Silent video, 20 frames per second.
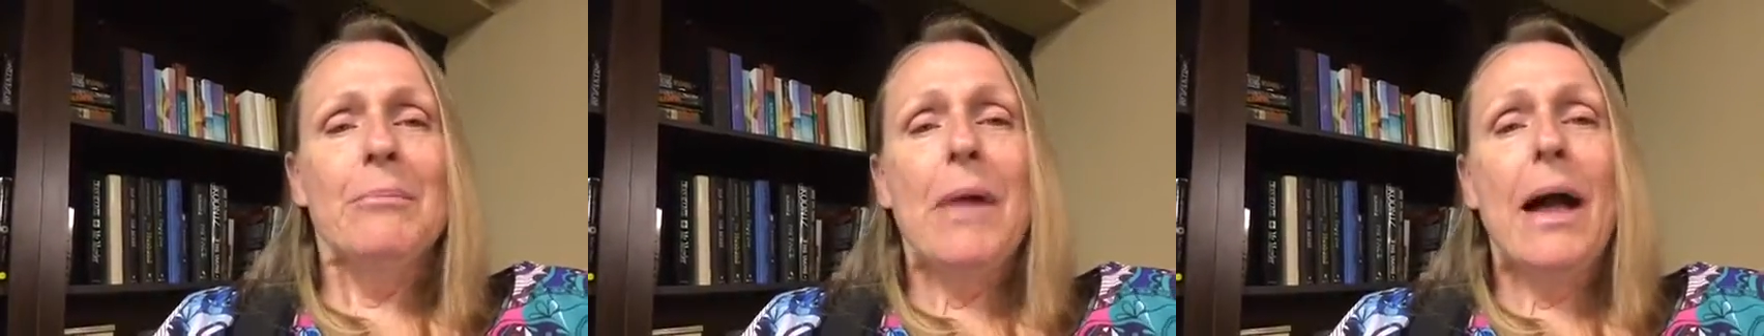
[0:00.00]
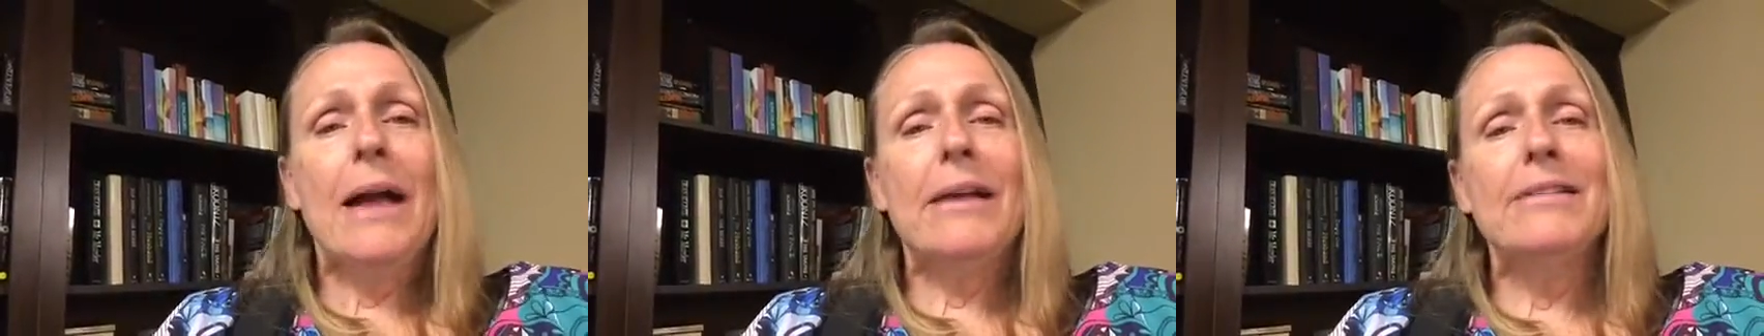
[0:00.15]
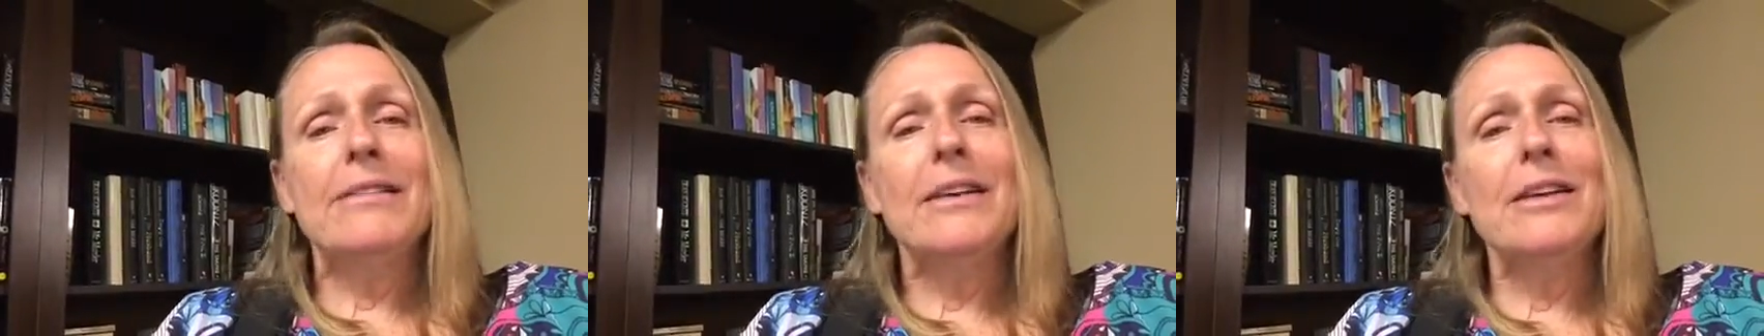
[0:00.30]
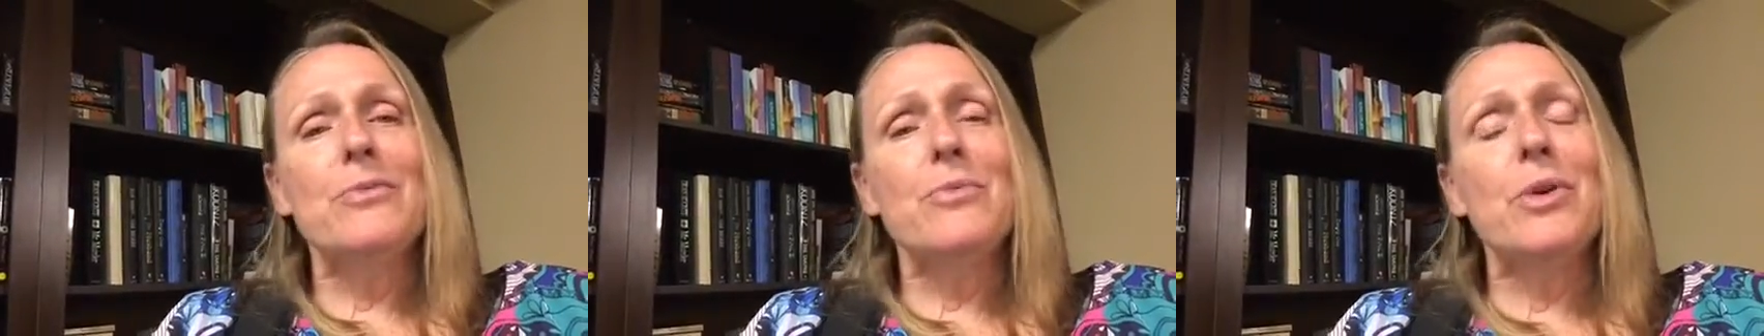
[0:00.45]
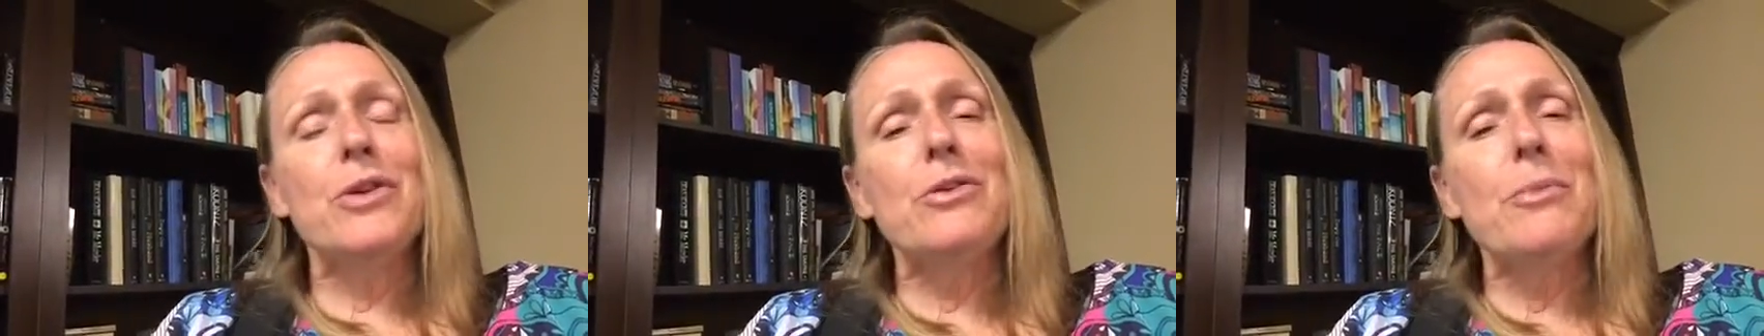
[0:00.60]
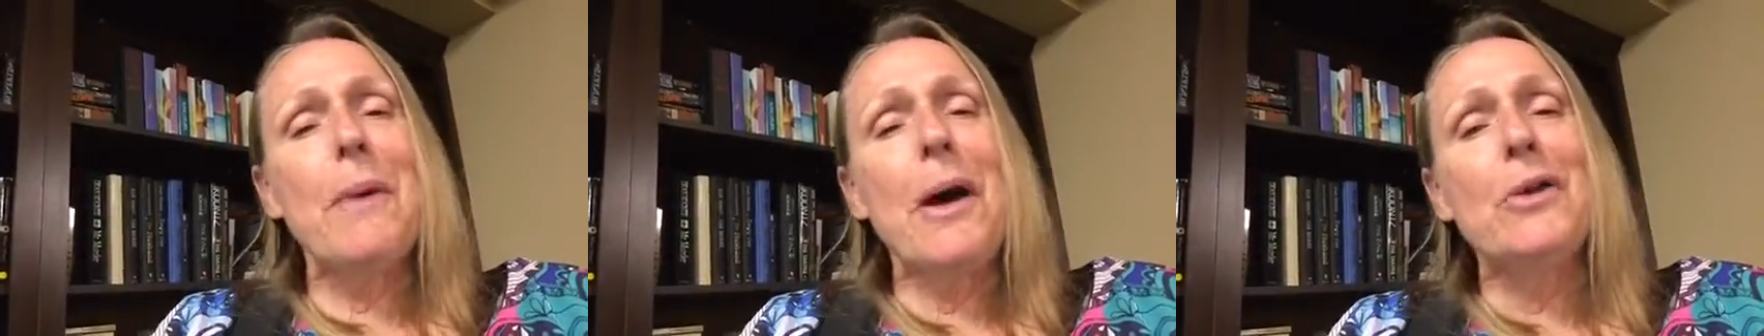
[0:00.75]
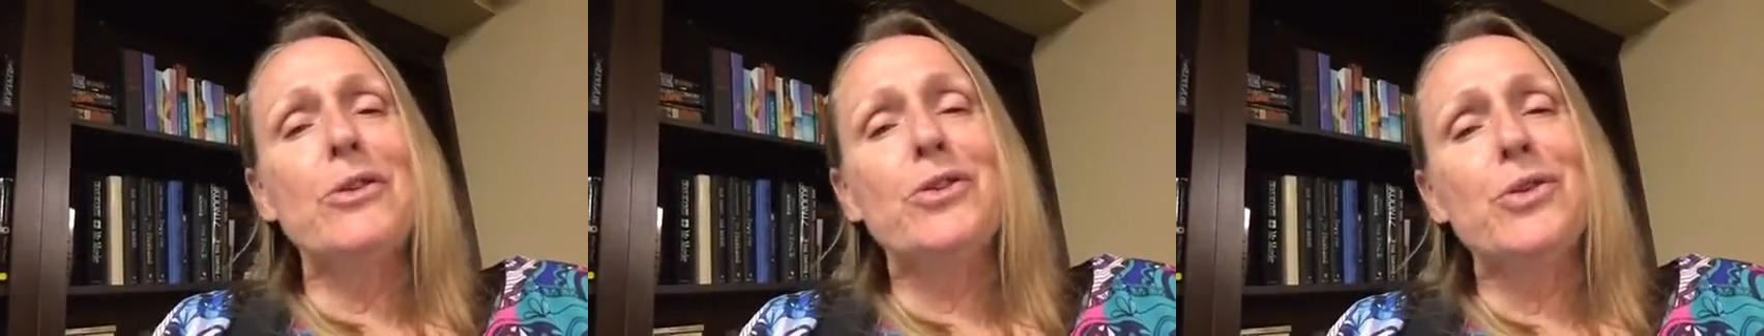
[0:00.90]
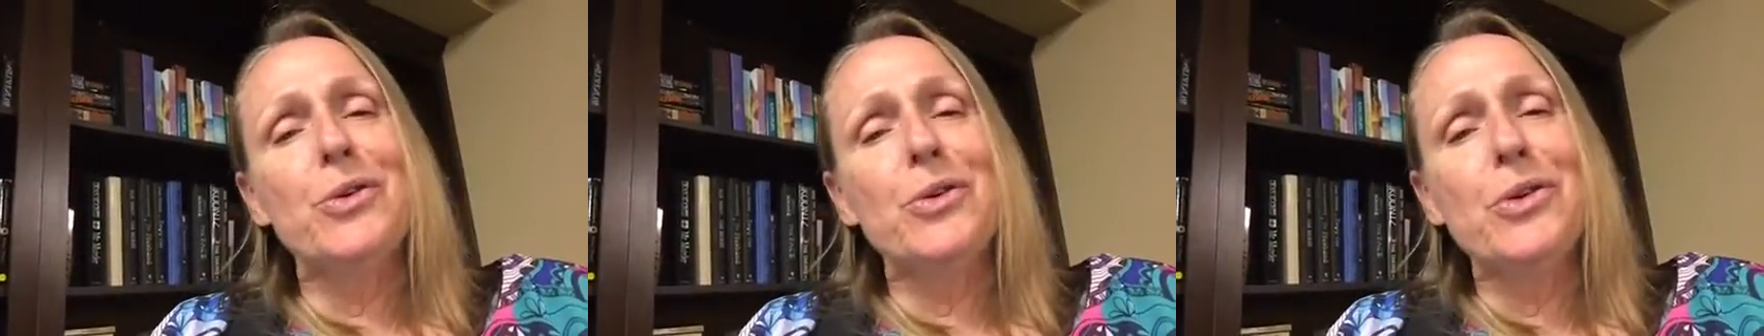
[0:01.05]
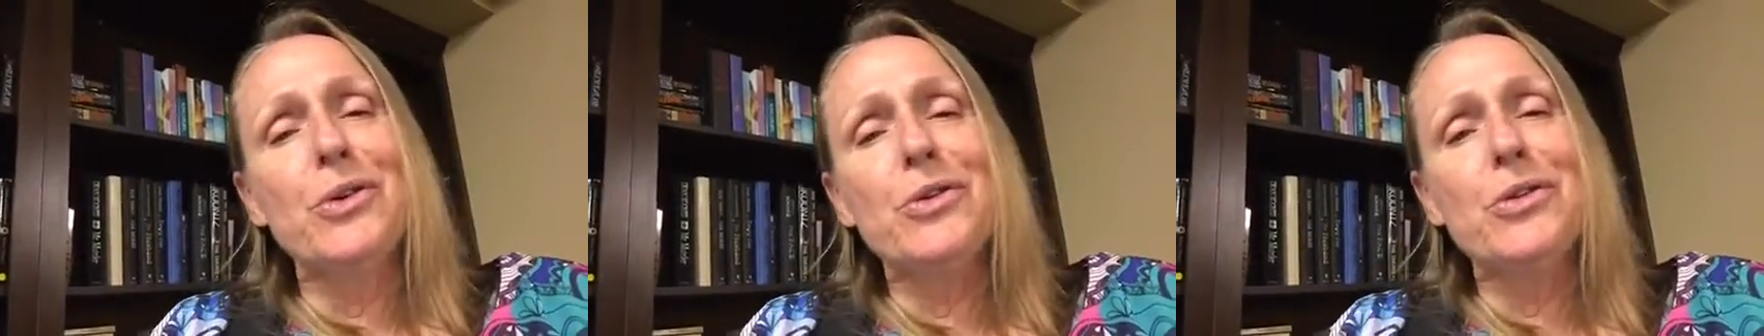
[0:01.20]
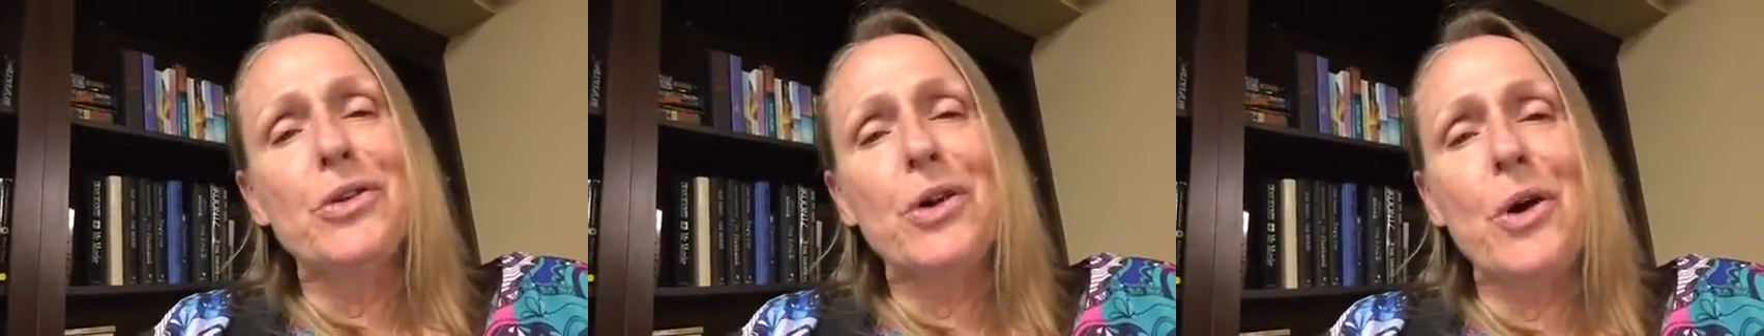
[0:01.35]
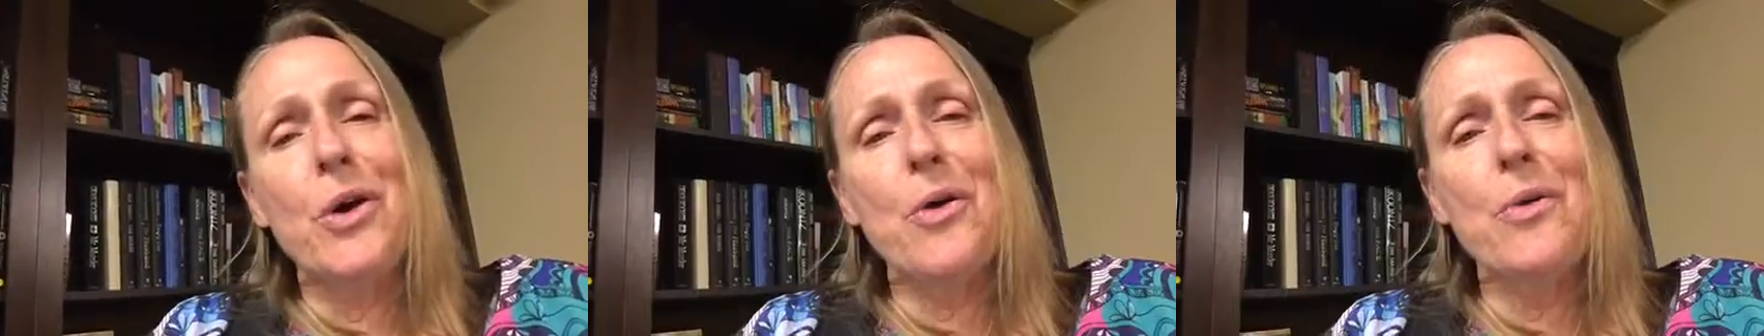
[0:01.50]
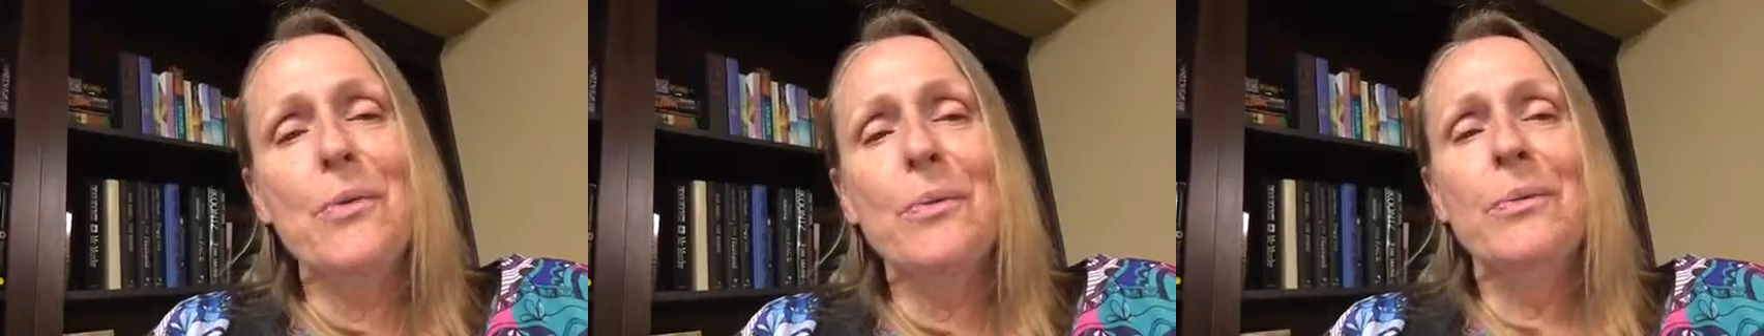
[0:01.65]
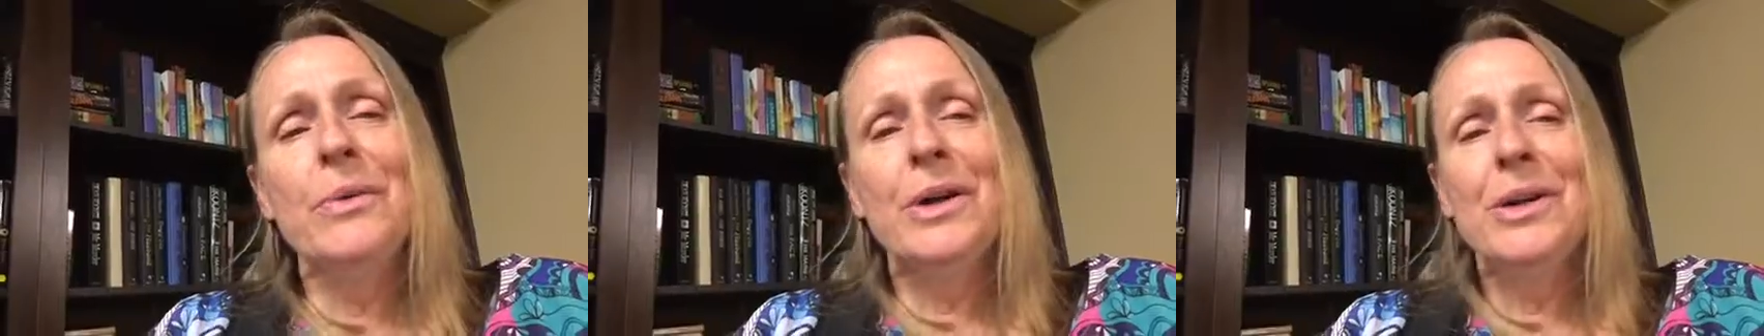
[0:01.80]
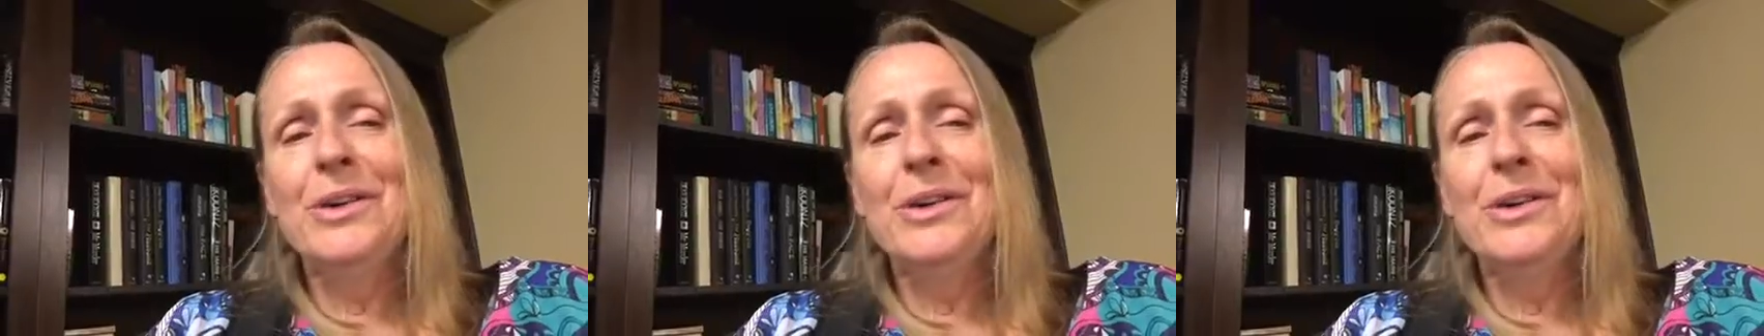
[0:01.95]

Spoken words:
My accident was about 2 years ago,